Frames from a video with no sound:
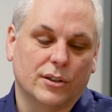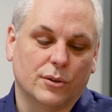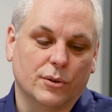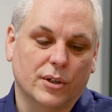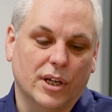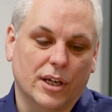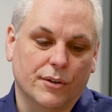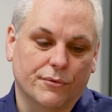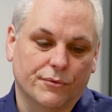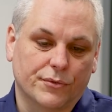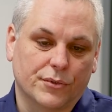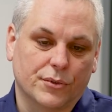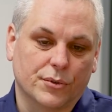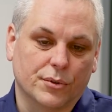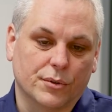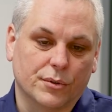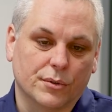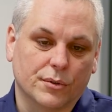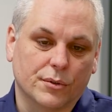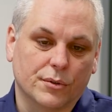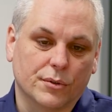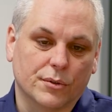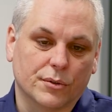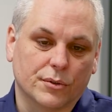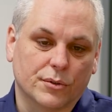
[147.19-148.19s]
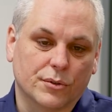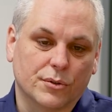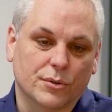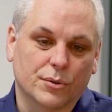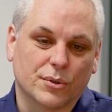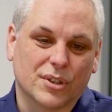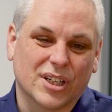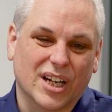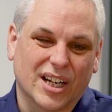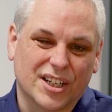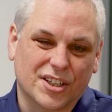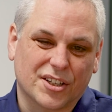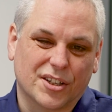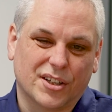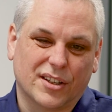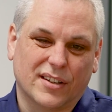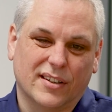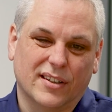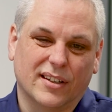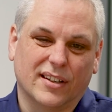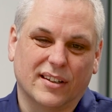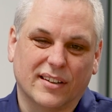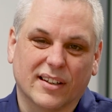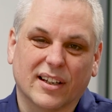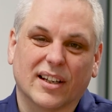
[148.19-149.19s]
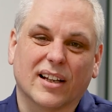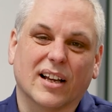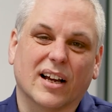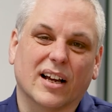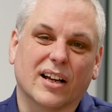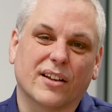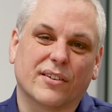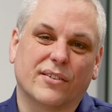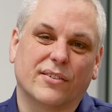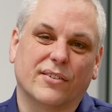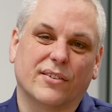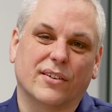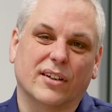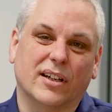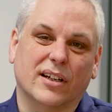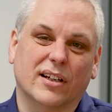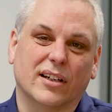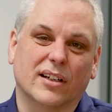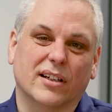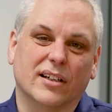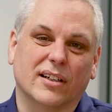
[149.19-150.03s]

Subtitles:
you have to cut the glass